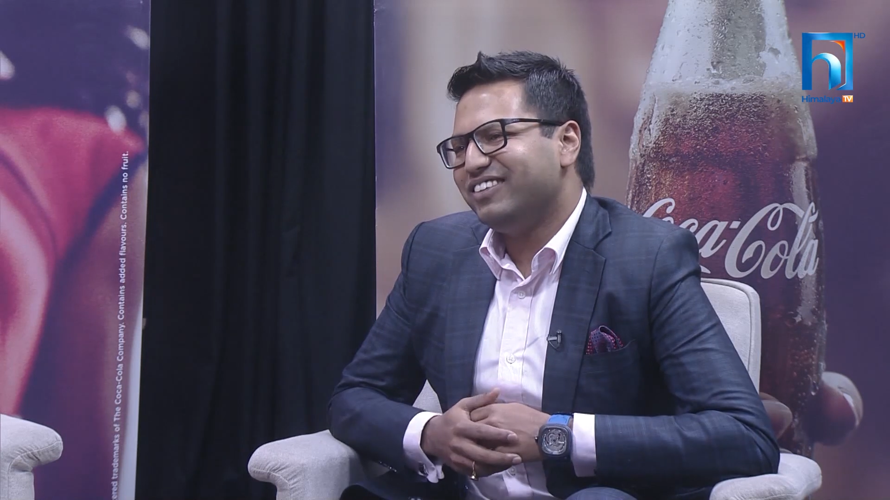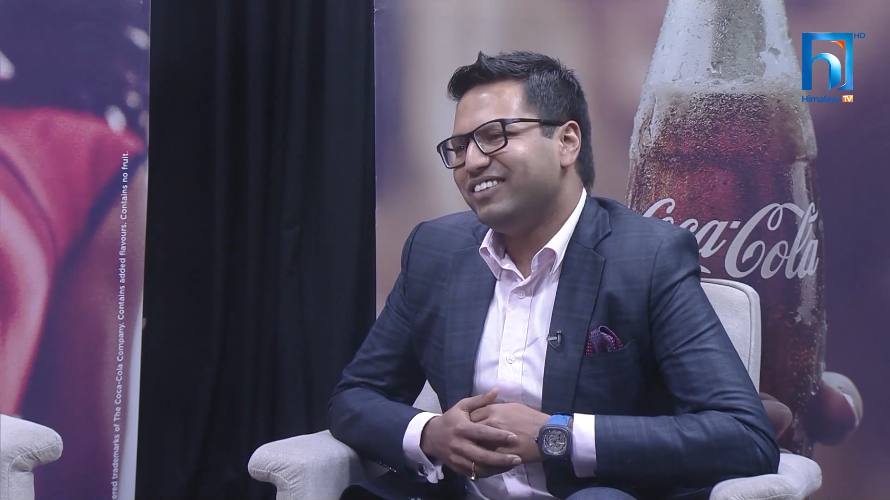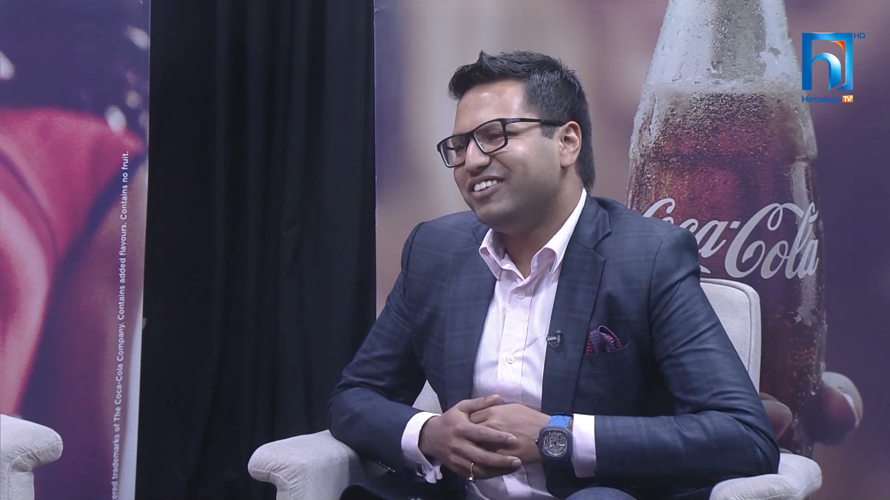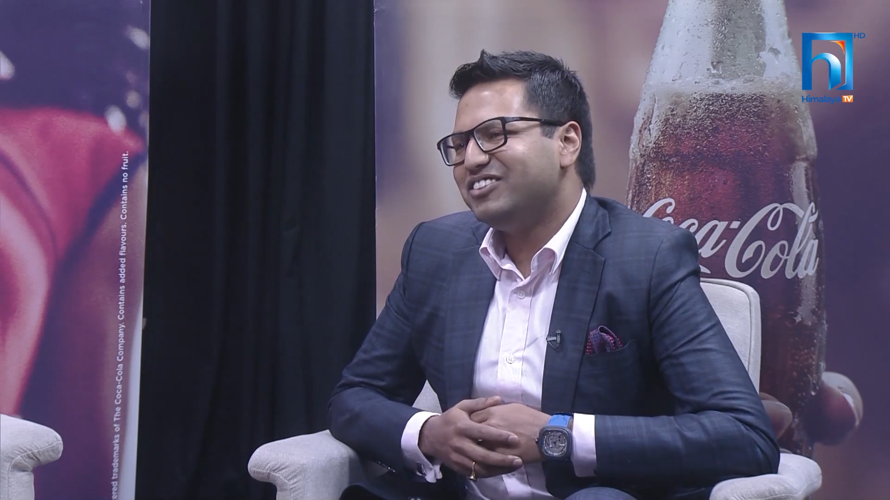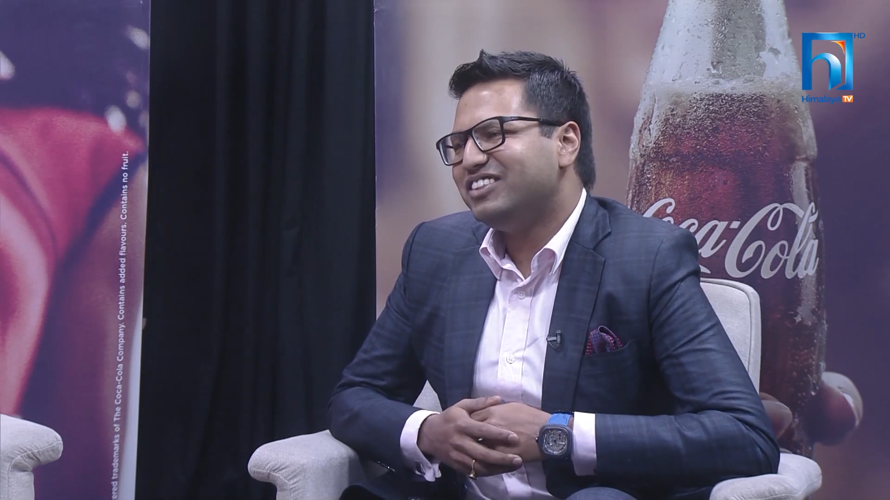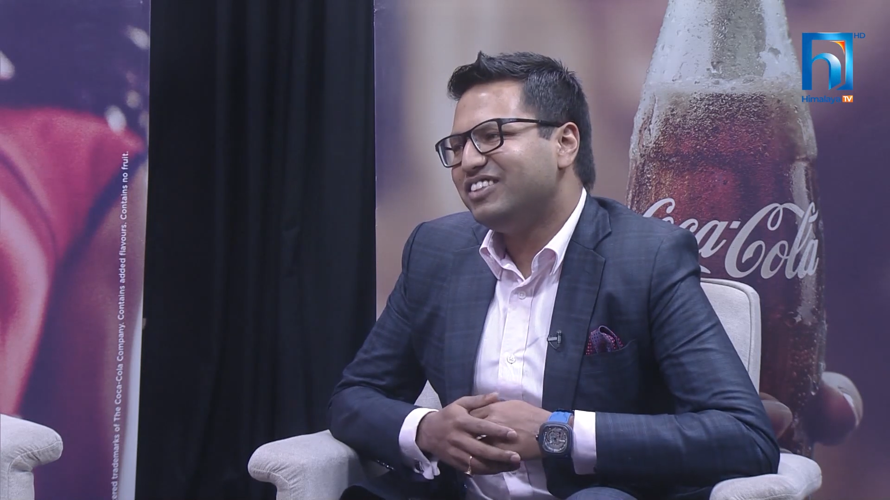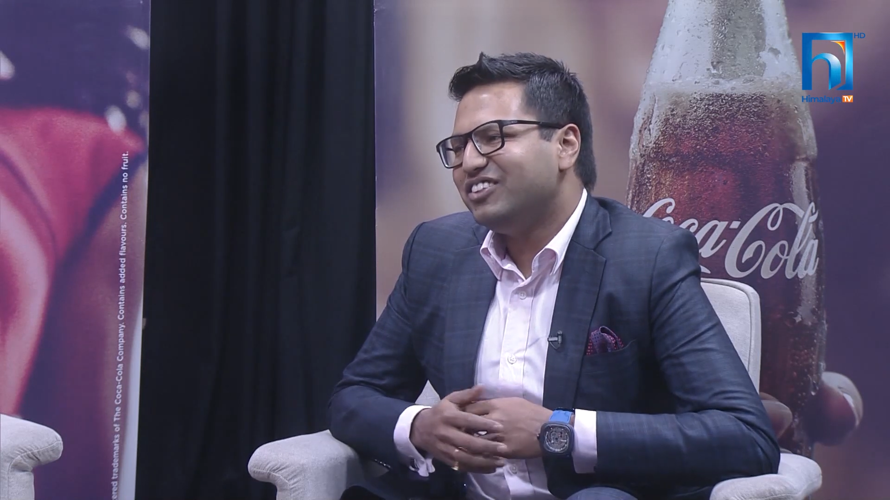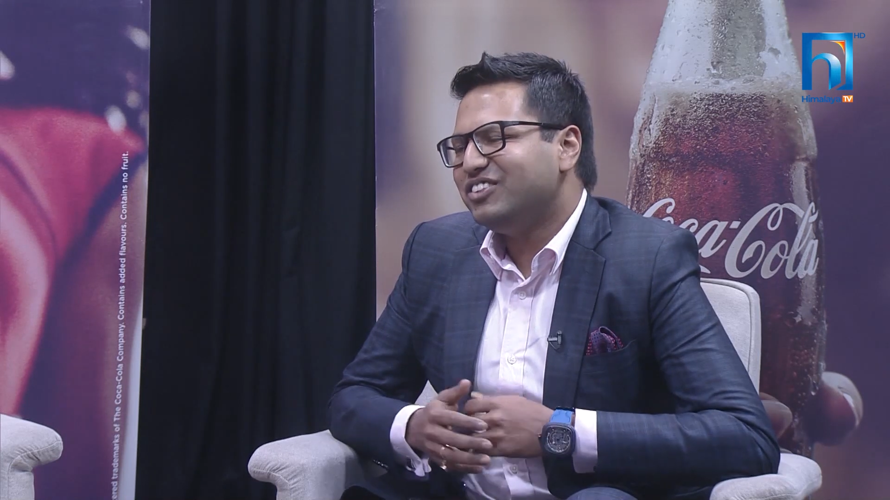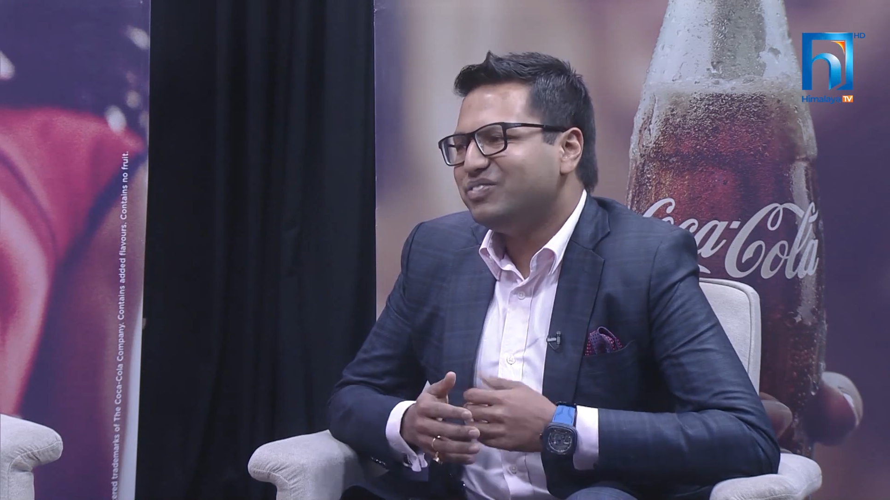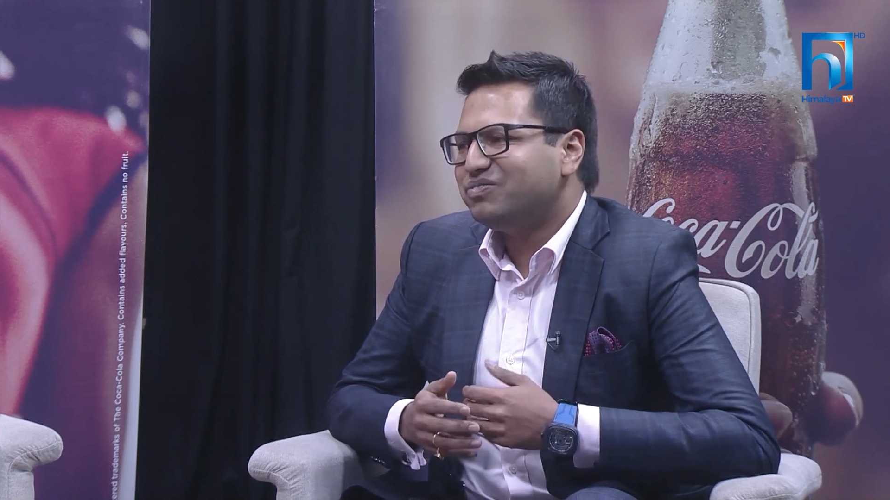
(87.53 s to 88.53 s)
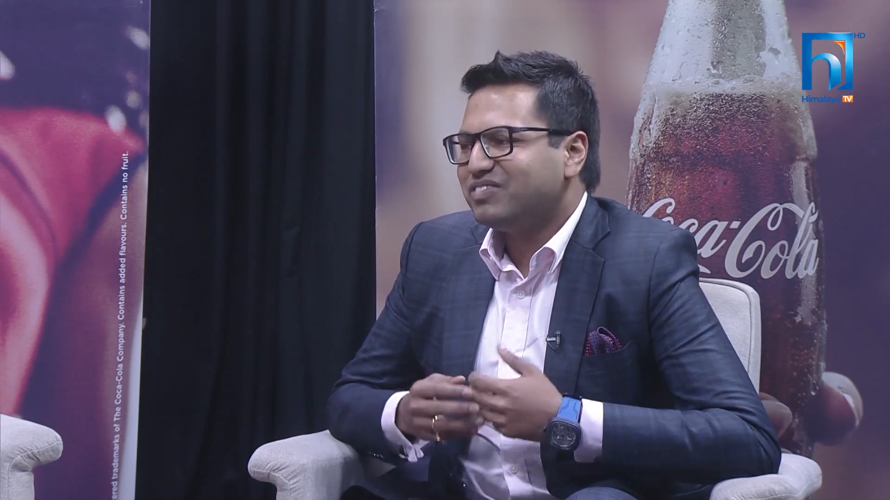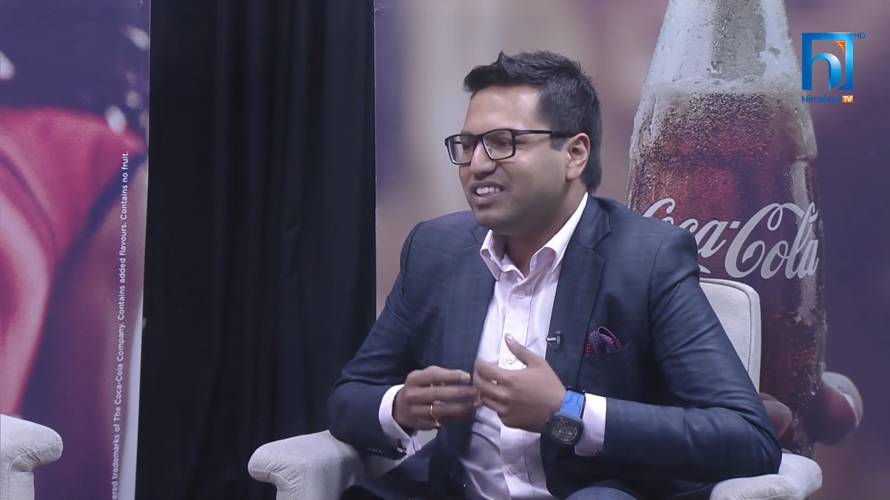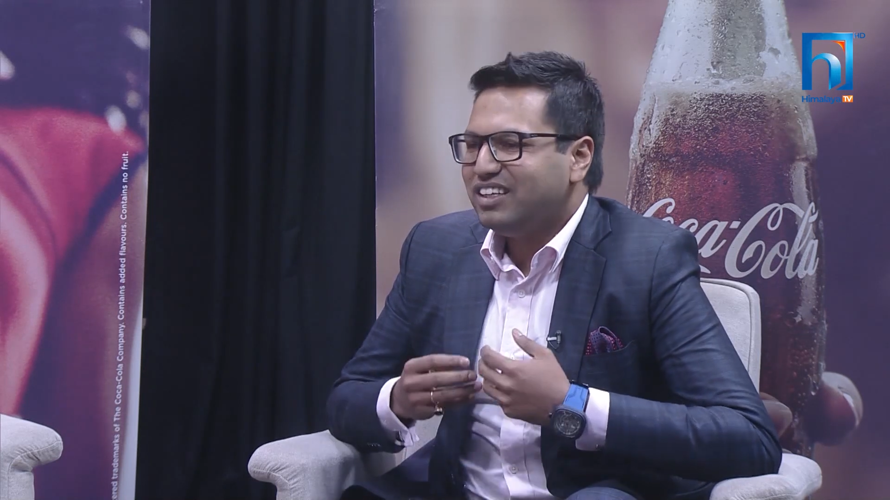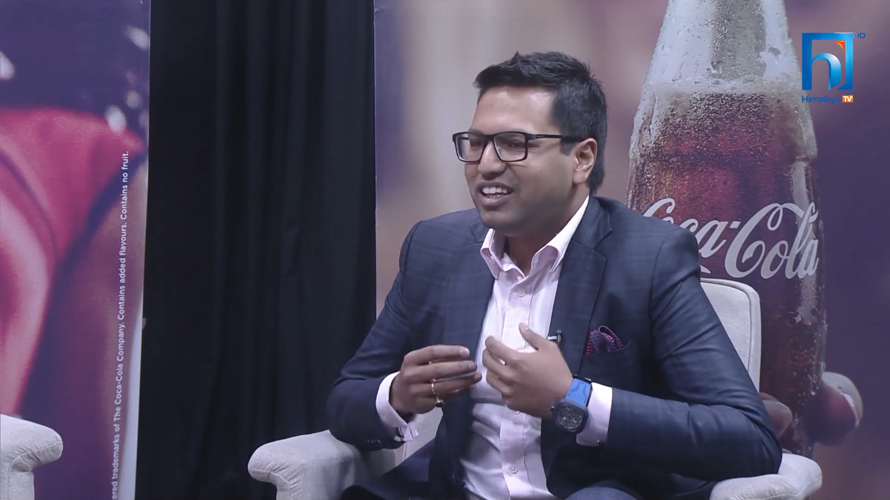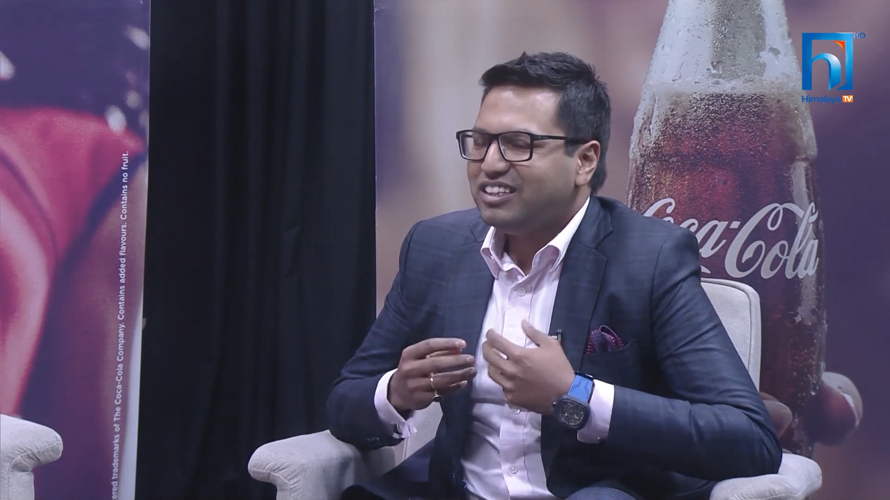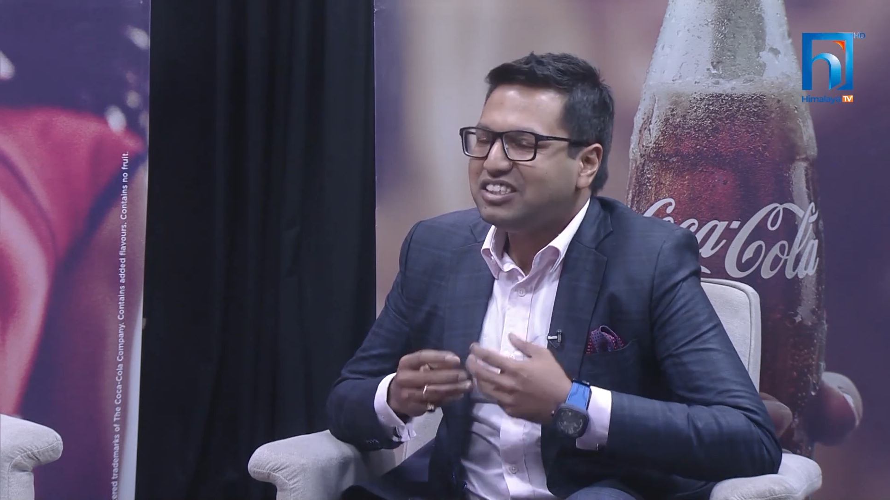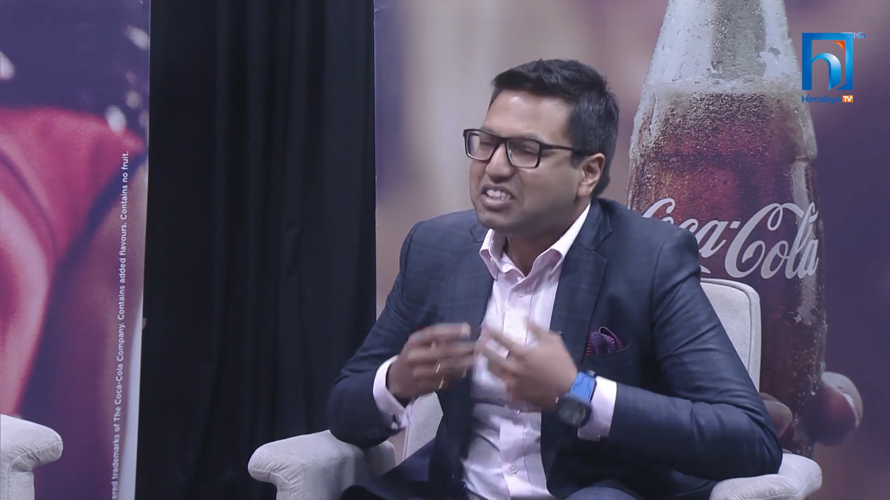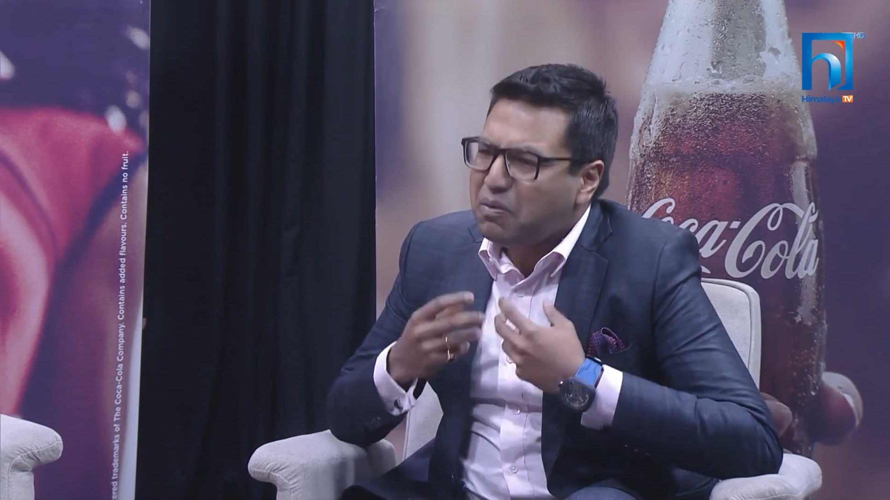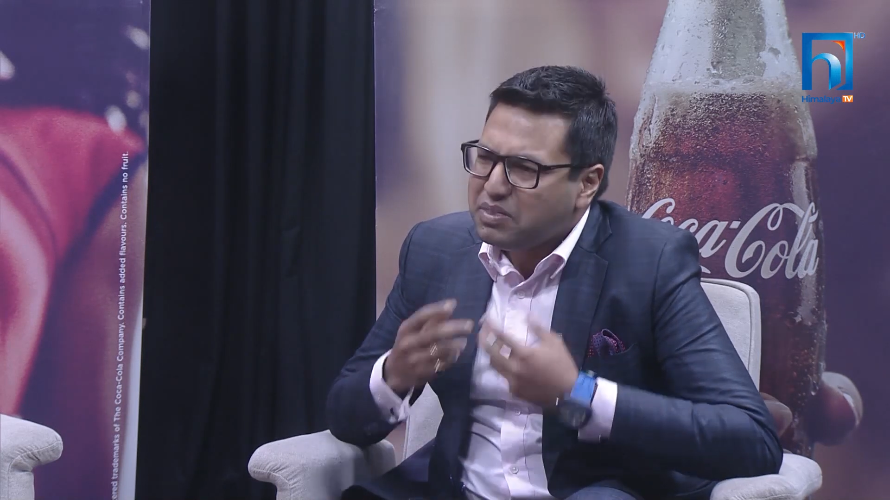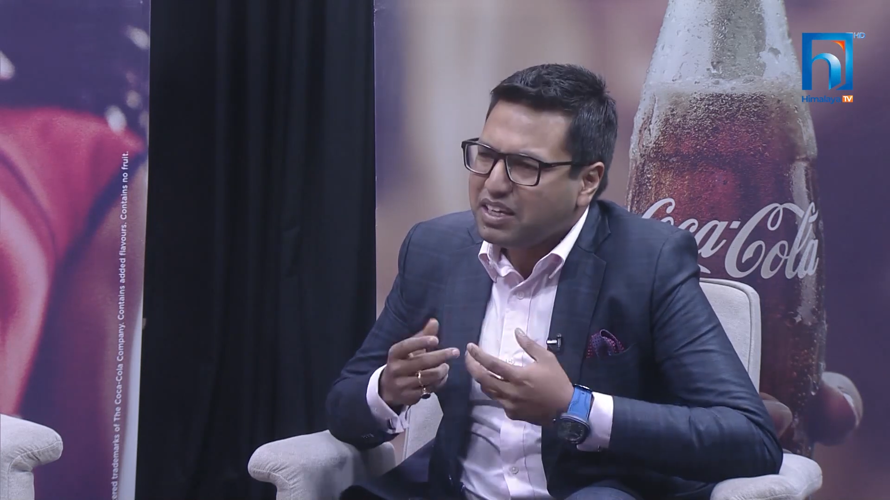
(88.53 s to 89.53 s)
You know, there's
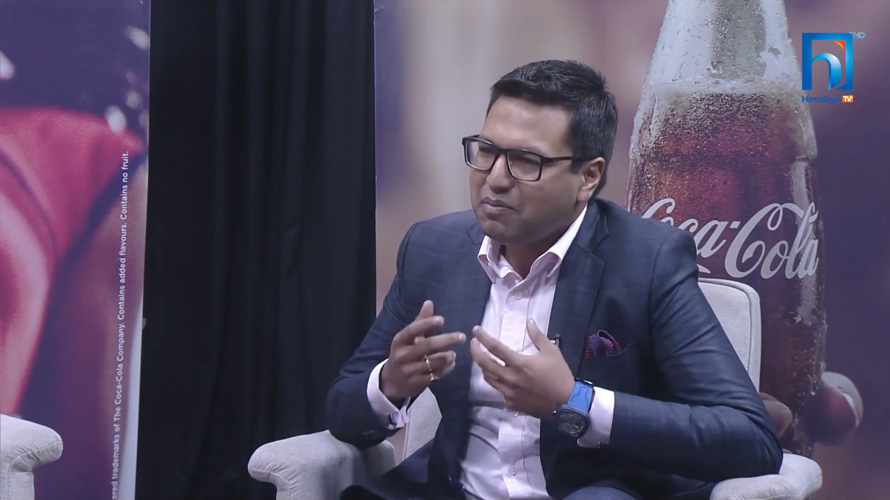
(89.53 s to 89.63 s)
something